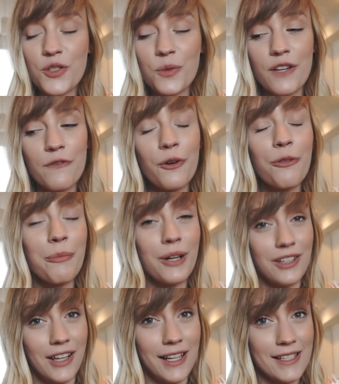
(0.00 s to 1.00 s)
24th
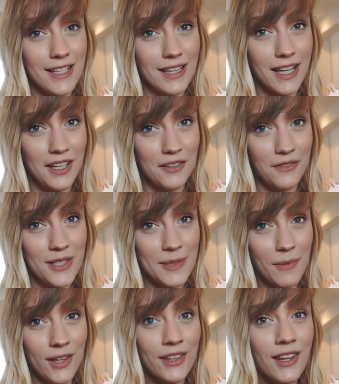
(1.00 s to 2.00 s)
birthday is at the end of this
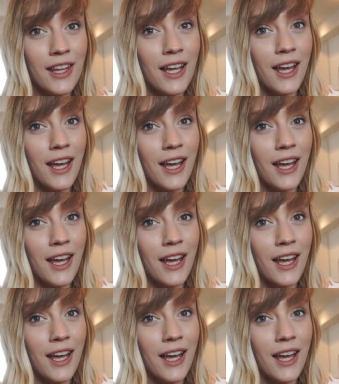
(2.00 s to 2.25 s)
month,